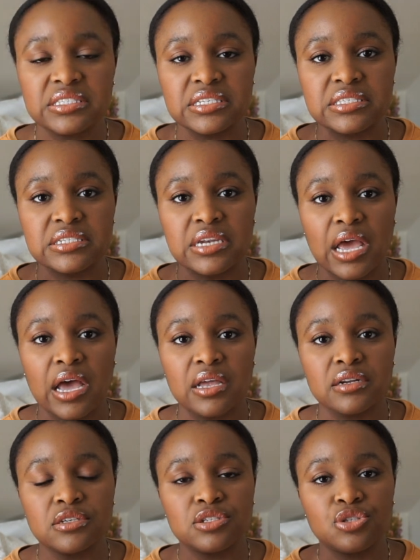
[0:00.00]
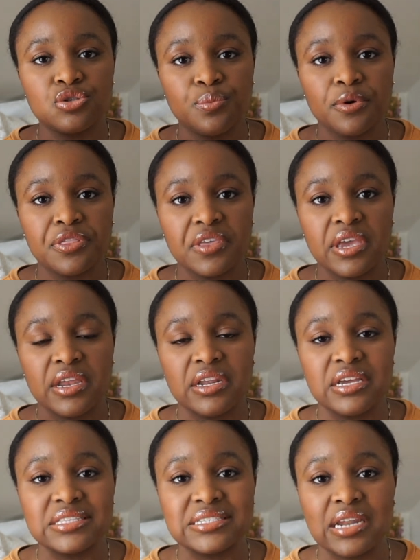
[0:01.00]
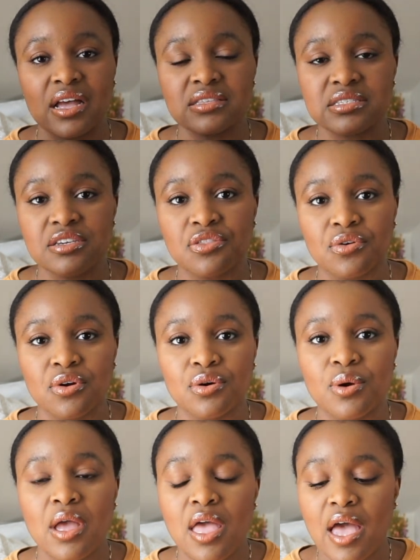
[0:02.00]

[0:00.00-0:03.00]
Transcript: It's not super thin, it's not see-through.